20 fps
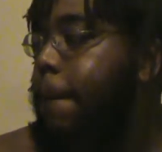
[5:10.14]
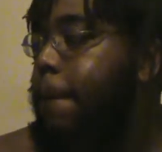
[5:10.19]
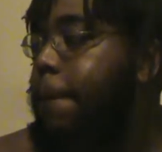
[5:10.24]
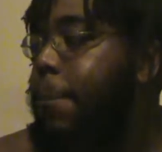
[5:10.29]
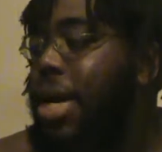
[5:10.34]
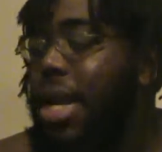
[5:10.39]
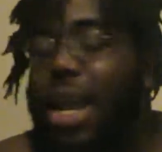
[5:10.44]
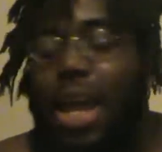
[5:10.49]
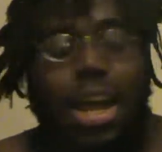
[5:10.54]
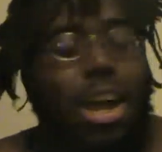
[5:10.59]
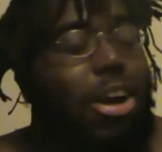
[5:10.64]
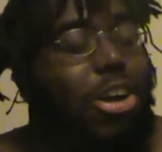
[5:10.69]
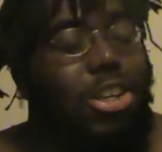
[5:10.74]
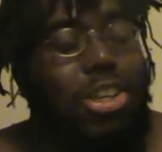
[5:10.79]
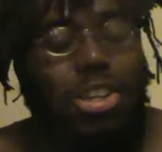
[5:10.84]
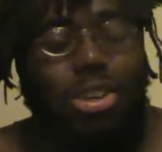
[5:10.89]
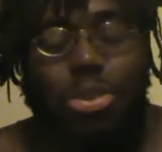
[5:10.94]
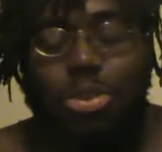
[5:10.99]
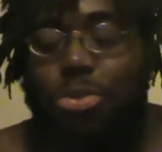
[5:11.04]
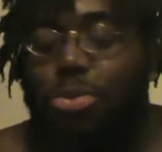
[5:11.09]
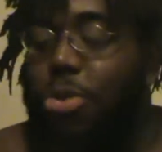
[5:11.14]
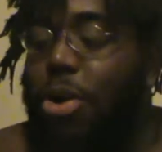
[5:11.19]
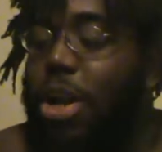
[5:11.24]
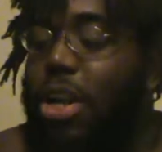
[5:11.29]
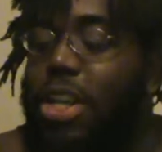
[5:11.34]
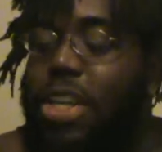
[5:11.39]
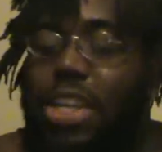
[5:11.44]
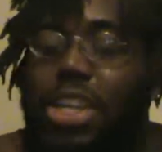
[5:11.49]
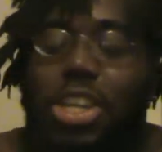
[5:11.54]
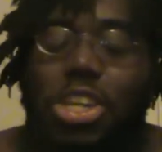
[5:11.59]
but I also
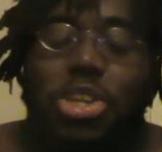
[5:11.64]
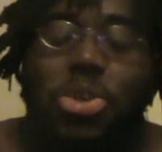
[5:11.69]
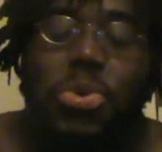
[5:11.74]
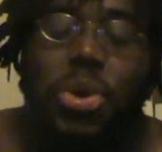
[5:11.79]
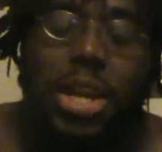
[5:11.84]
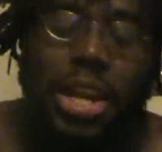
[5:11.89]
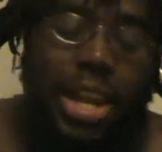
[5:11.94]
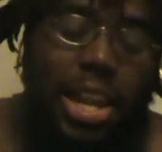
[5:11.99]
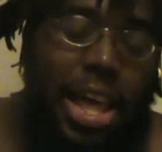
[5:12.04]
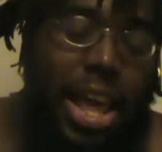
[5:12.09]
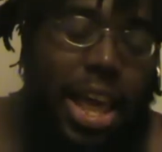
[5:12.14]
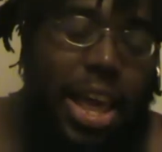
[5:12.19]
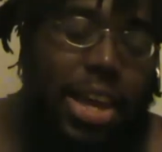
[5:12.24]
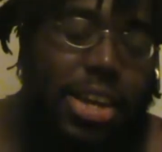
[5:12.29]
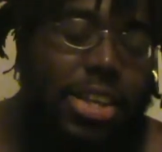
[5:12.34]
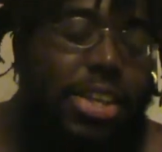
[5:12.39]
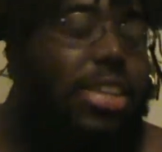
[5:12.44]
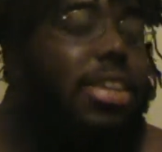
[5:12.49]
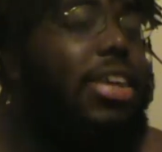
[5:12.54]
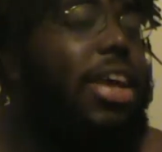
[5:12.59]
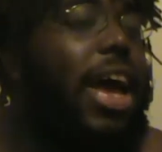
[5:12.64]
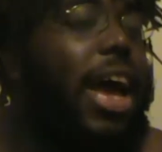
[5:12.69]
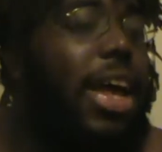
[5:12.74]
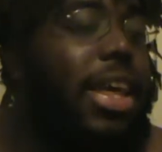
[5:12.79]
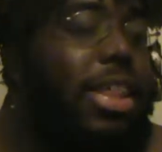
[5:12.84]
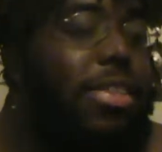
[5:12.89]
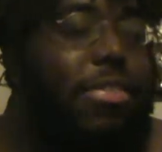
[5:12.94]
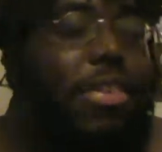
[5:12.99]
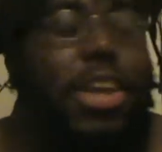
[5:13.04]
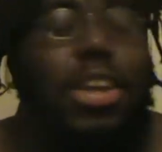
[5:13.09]
wanted to do it last.
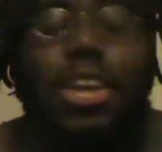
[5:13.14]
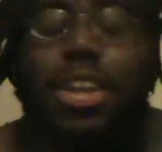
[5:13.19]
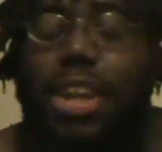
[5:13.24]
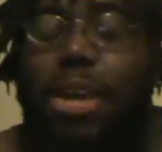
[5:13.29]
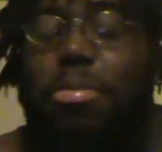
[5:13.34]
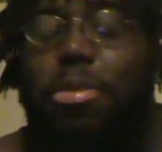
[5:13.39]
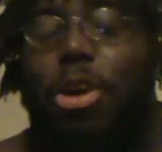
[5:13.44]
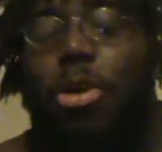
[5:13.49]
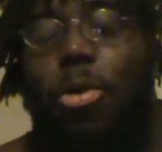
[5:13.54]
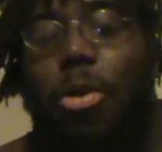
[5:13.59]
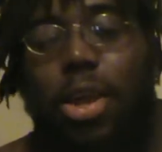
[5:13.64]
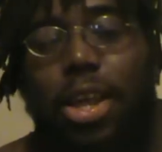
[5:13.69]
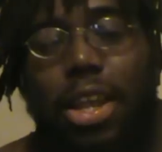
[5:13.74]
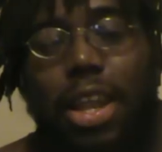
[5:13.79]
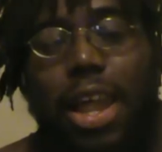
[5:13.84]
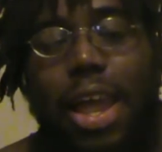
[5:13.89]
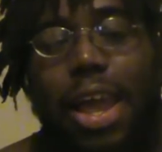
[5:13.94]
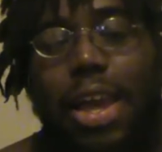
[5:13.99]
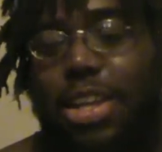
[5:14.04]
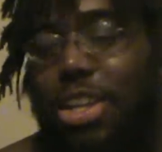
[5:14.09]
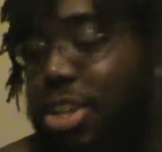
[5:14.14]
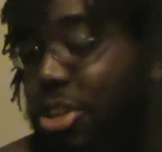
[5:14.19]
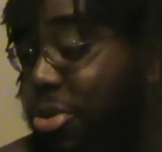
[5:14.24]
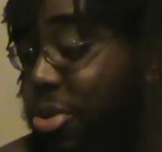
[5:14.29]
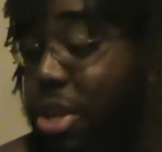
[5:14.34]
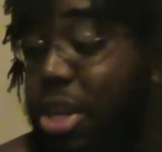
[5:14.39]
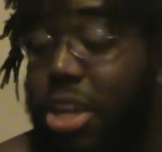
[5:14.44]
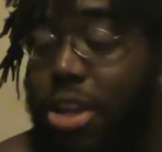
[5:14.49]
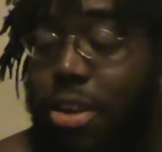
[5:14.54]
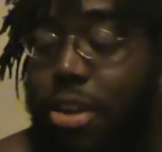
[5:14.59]
I've ended up going last, so
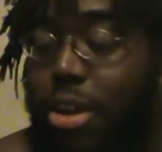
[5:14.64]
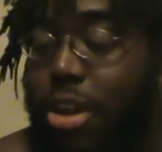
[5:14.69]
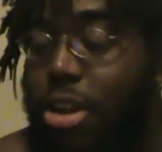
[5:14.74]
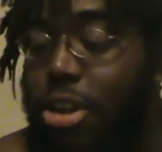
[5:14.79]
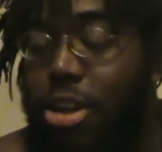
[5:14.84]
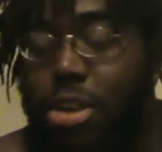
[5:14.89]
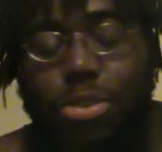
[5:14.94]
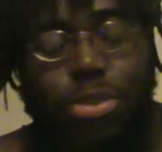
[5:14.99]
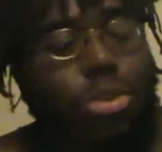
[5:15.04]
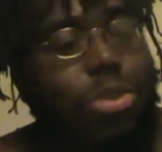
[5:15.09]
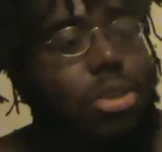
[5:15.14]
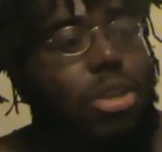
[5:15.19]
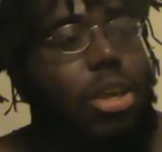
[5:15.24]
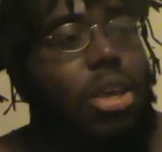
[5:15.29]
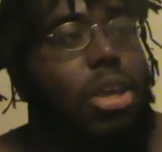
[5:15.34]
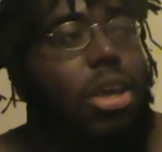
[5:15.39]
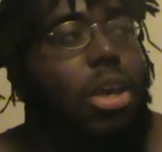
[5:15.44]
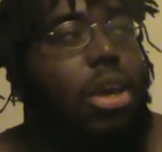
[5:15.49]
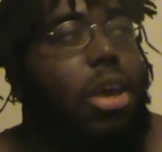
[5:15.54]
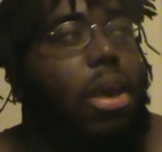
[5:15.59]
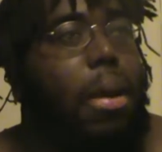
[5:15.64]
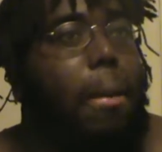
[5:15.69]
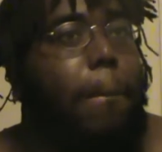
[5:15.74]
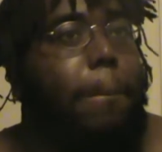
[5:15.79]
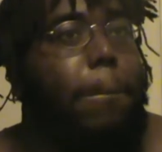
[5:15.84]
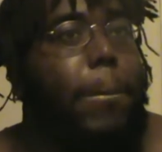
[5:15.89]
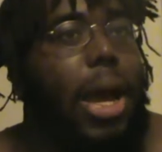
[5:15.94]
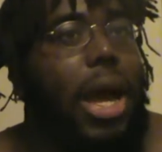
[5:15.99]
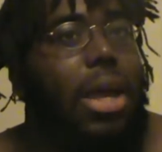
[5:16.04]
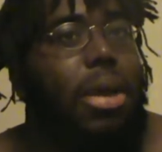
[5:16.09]
here it goes.
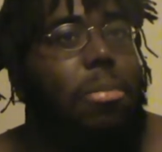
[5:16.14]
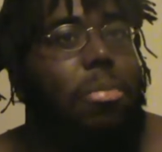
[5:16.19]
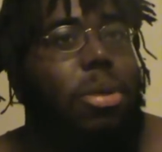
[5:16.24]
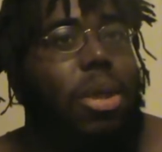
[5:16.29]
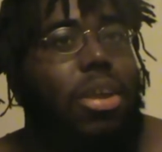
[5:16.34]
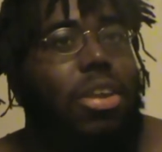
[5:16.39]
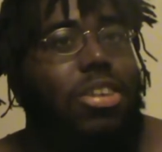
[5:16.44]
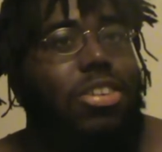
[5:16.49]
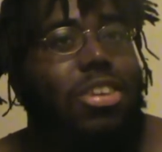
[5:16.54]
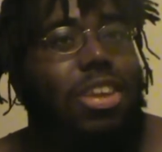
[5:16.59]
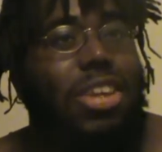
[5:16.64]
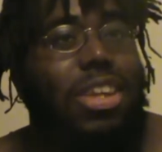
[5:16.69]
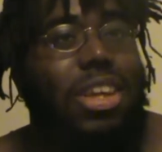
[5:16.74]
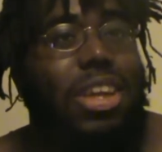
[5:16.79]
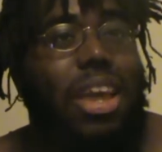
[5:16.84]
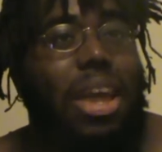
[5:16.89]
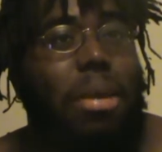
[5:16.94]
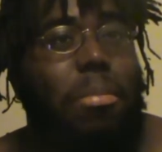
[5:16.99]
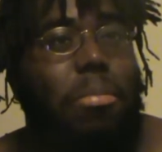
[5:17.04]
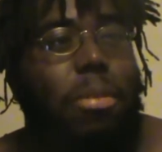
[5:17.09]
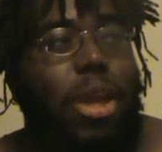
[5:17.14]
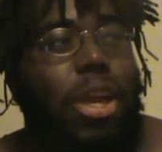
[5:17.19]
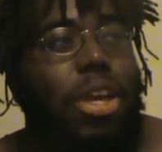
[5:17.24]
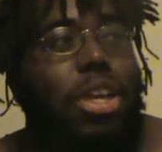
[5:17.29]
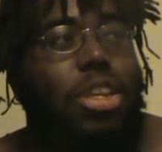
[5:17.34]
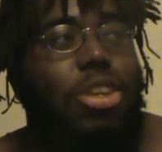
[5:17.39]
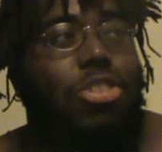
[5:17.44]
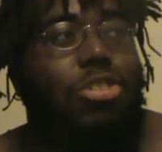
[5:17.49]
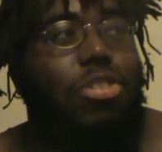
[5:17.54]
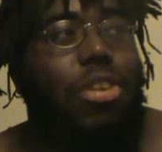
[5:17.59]
My opinions on the
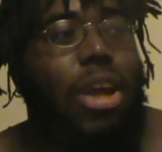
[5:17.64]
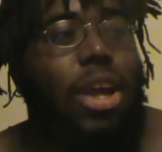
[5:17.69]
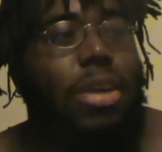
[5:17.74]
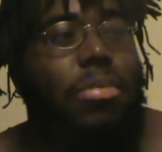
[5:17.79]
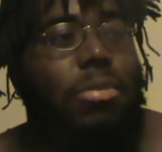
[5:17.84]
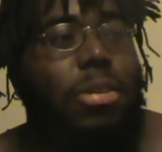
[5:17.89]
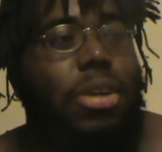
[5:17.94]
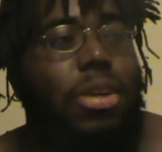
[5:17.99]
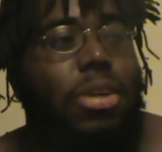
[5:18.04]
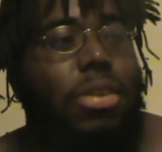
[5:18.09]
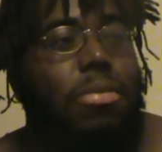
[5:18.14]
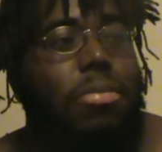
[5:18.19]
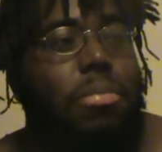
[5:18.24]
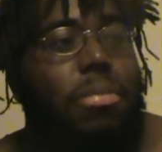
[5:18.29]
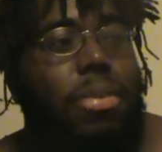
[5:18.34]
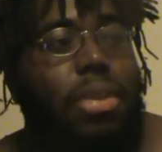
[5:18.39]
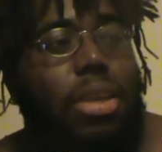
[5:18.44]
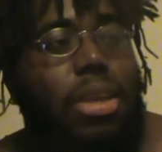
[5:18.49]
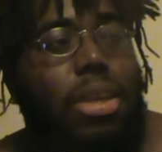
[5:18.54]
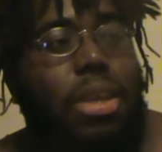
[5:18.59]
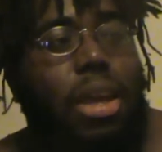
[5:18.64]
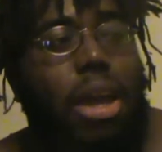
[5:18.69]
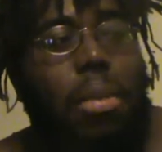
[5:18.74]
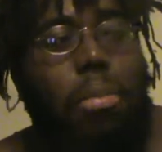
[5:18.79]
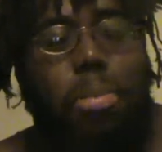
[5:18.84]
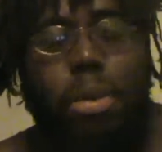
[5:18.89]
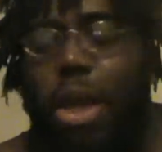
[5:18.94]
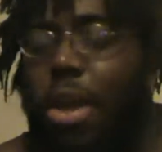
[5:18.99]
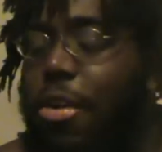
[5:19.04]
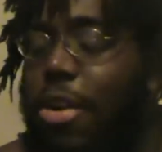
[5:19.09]
Cambage drama.
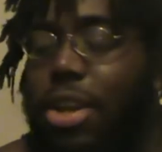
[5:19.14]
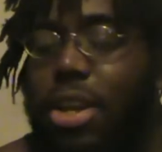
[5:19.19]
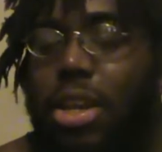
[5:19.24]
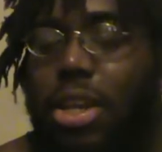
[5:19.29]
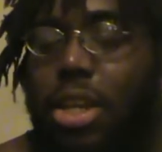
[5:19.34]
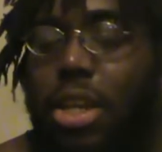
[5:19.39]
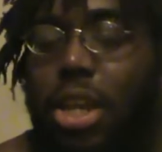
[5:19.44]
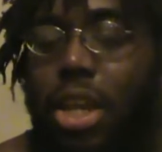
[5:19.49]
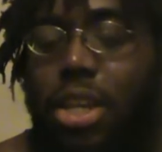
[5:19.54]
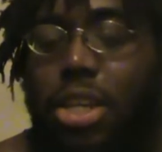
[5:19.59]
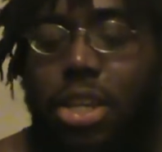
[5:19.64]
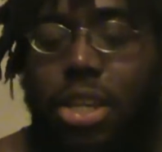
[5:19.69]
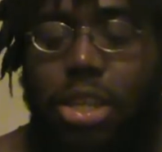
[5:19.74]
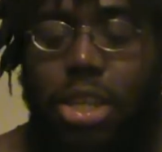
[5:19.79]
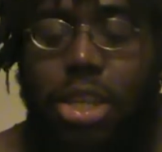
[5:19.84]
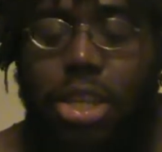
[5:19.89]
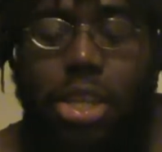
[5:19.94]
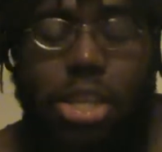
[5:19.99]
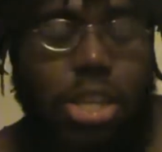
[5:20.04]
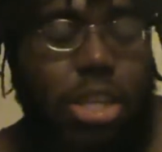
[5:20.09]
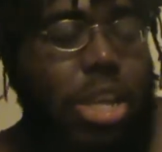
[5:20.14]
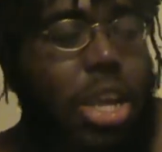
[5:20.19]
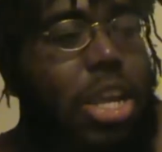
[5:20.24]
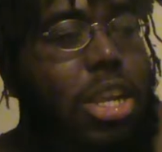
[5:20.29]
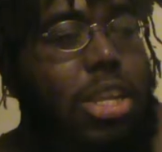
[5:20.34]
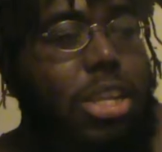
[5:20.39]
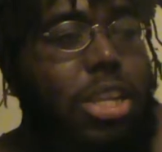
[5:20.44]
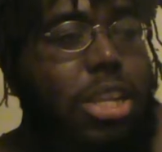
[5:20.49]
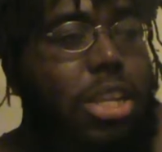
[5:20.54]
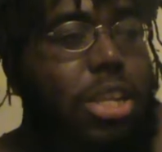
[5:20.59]
Apparently,
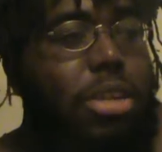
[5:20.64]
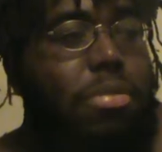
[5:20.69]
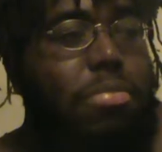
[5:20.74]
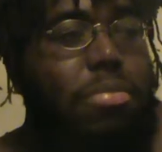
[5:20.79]
it's.